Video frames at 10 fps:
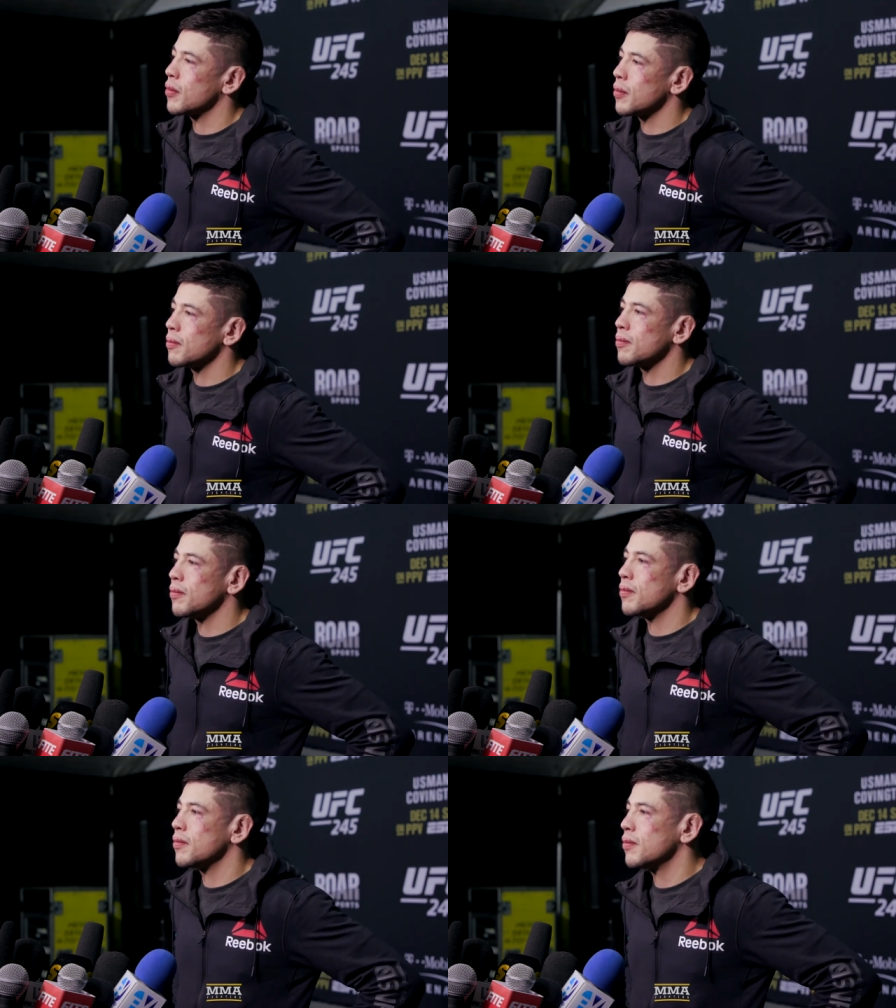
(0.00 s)
How many,
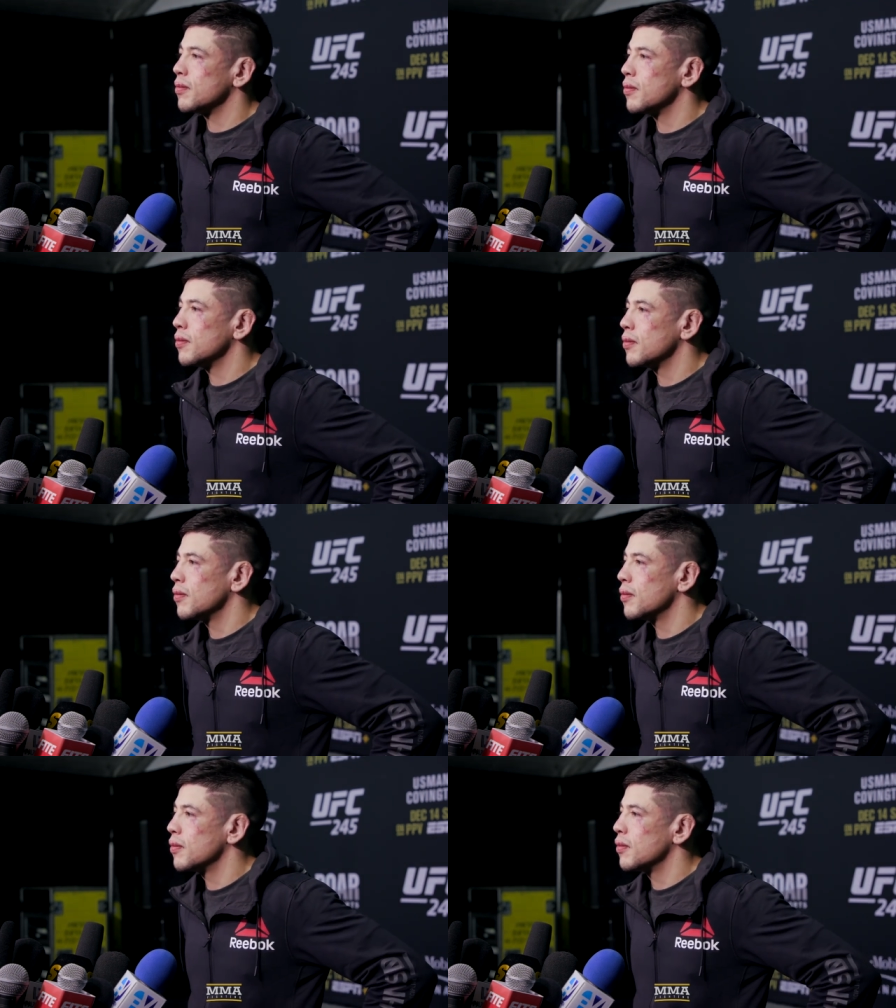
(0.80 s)
how many fights you have
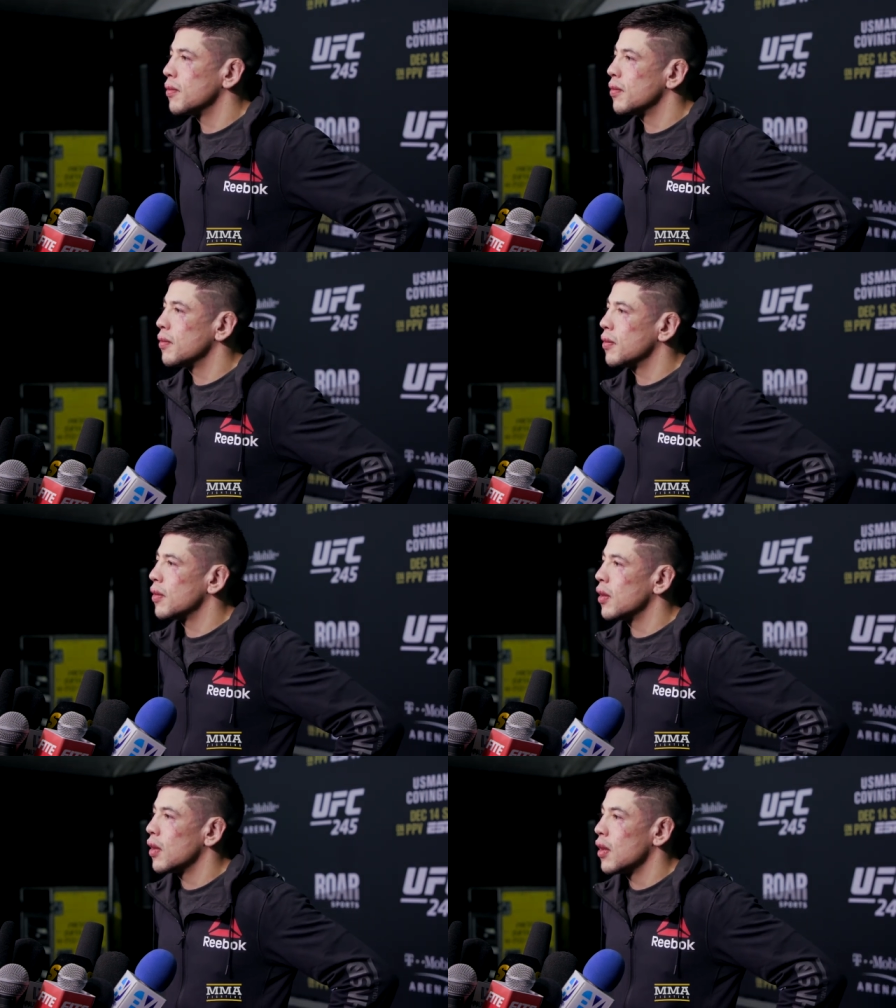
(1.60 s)
left on the contract?
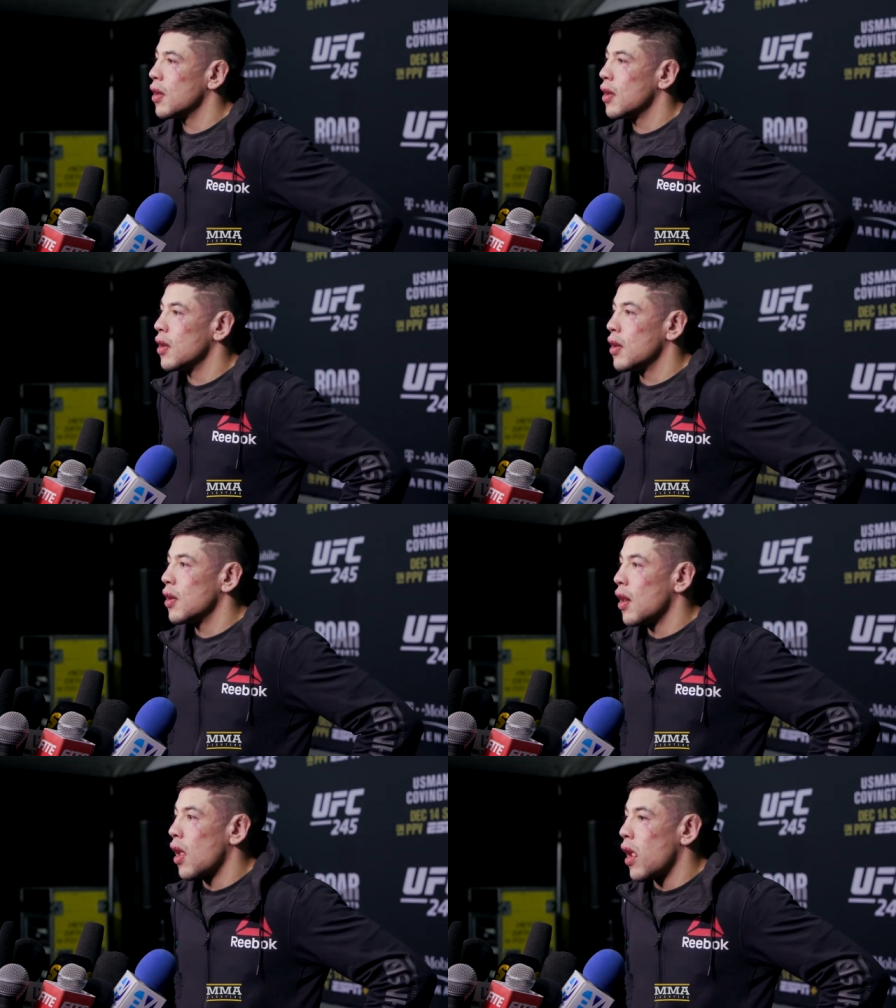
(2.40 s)
came back, how many
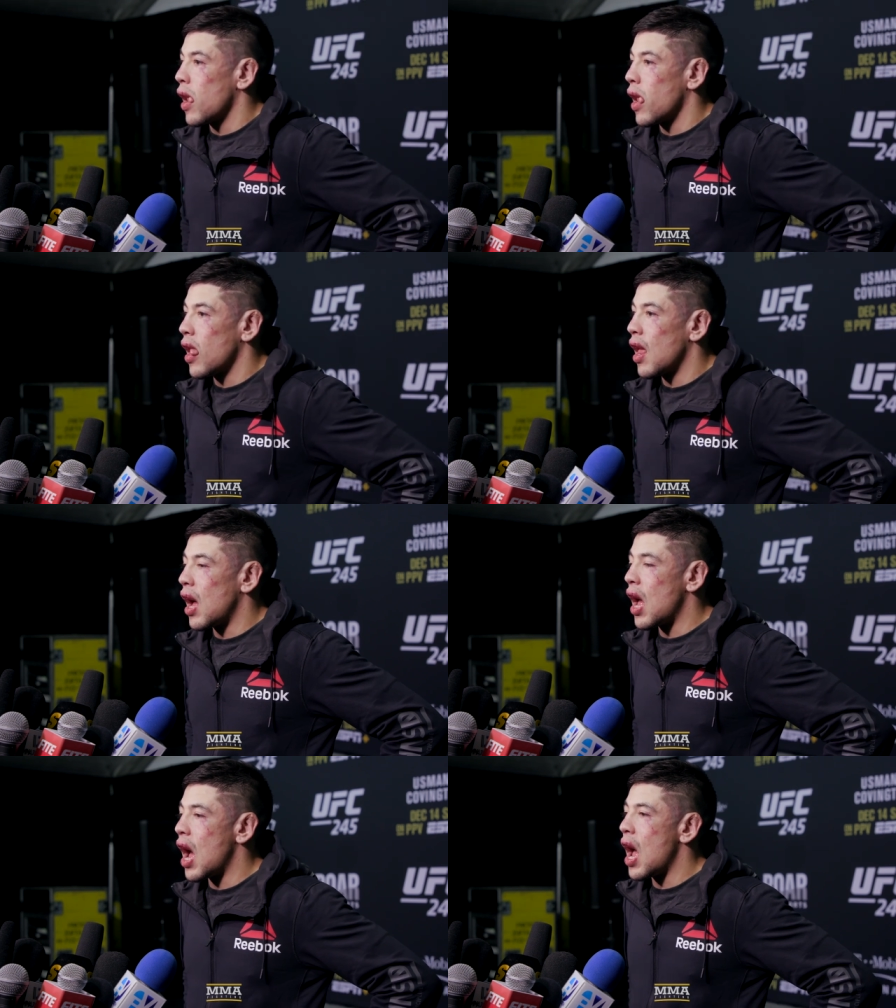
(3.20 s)
did you sign
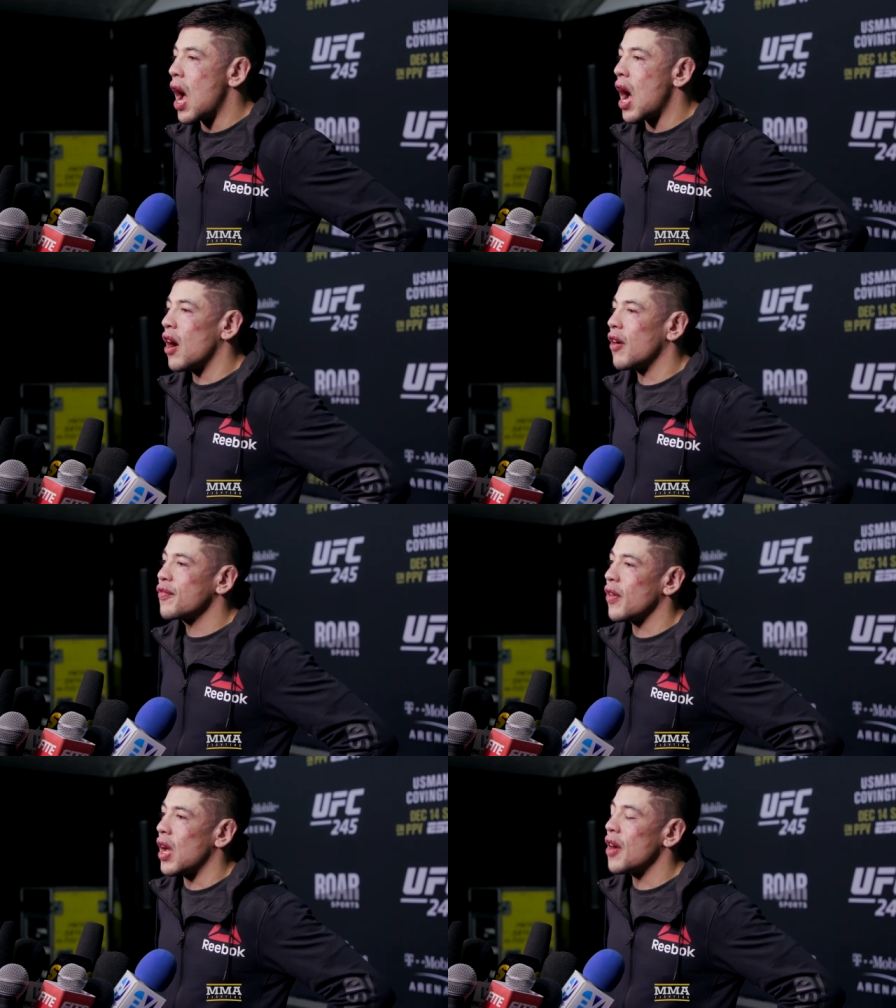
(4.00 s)
I, I, I
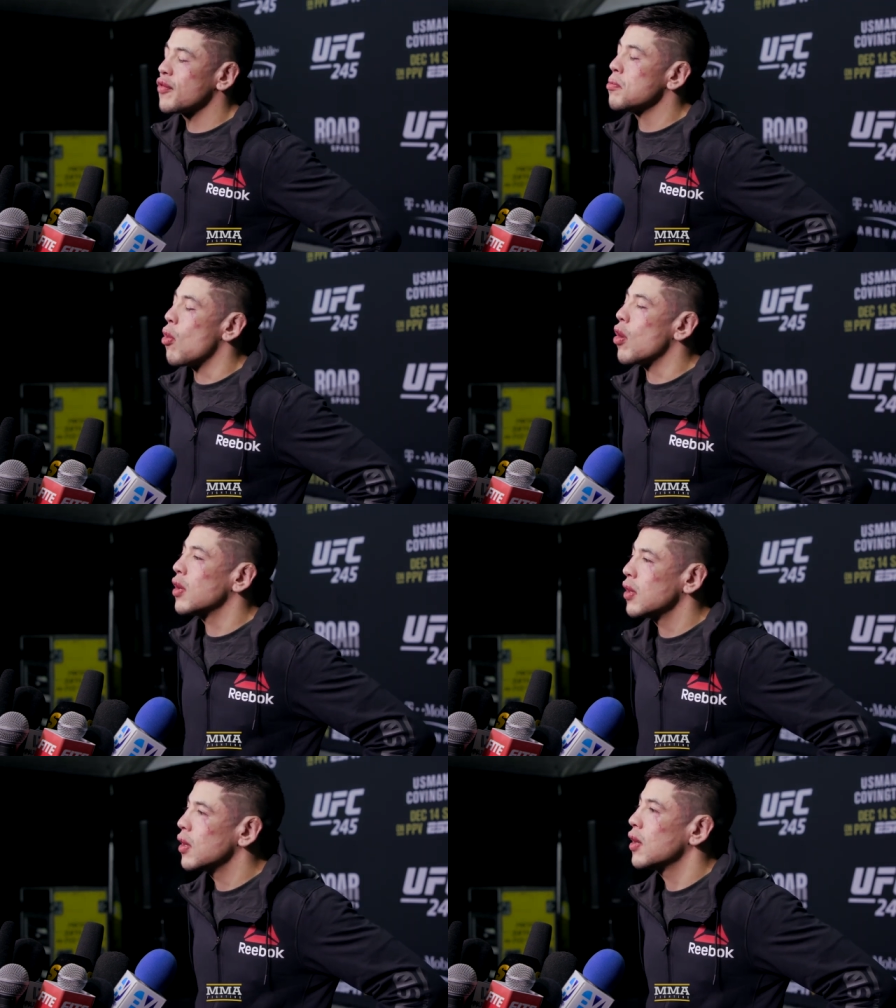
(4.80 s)
have I have two
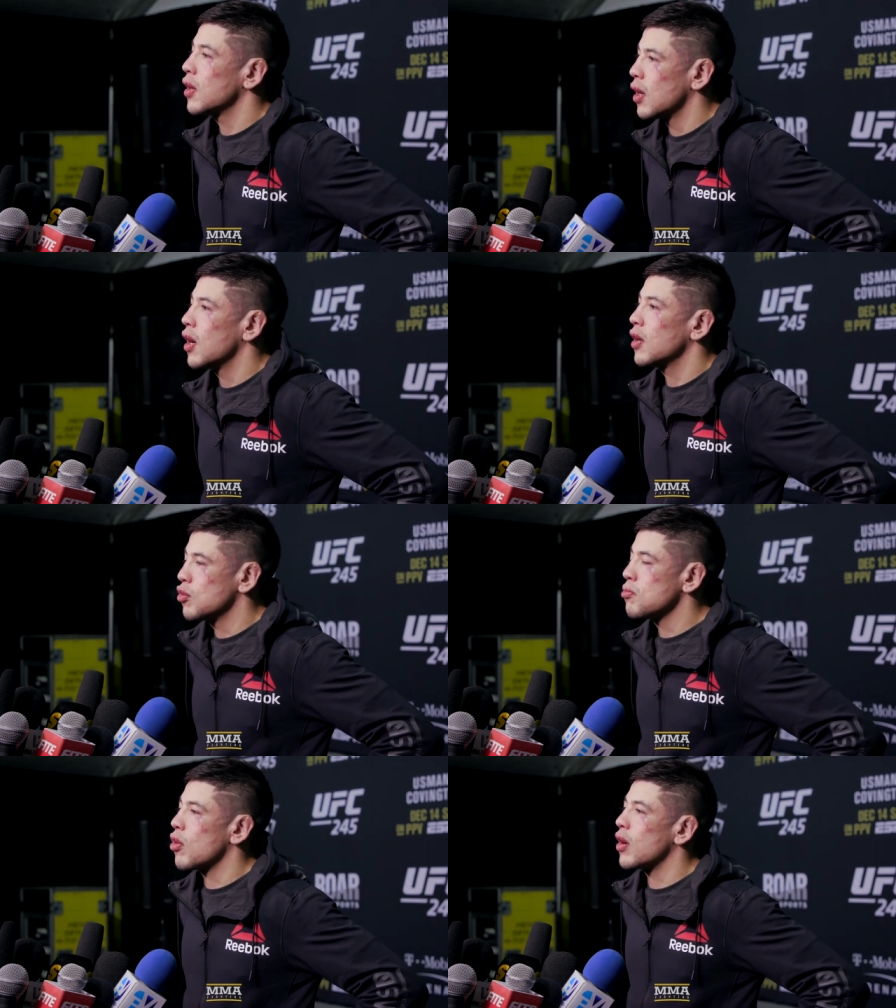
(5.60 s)
more. Two more.
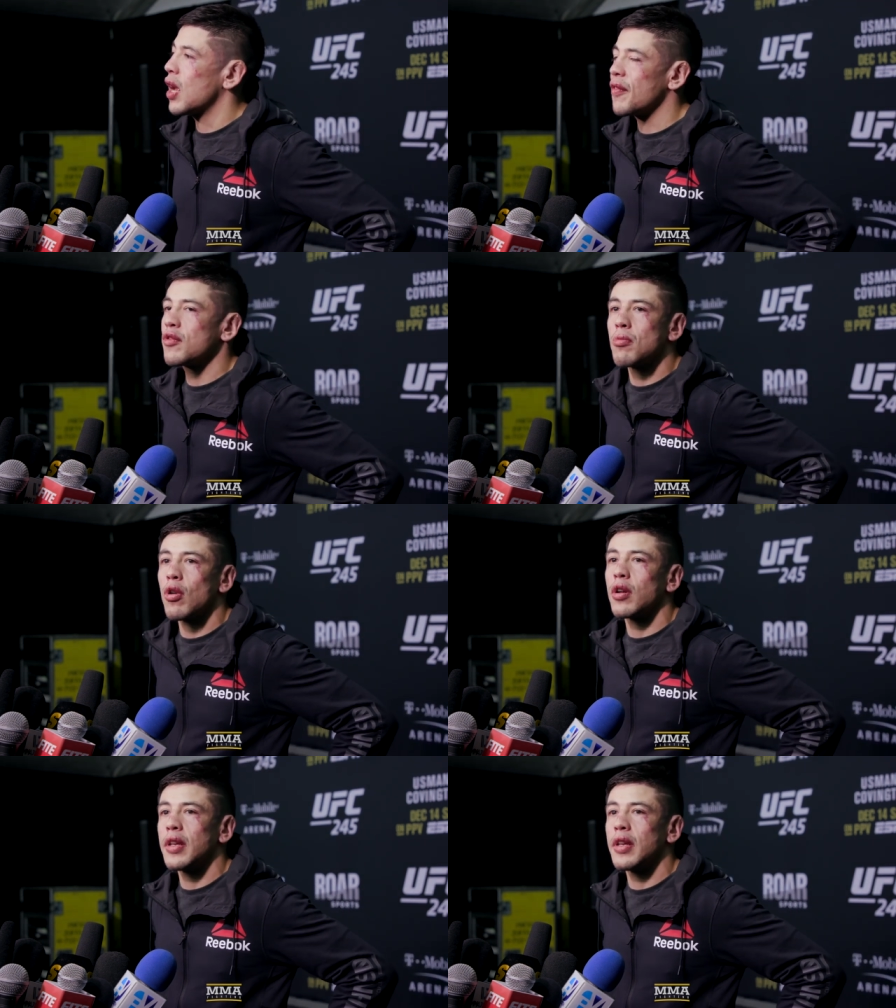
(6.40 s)
Two more I have two more.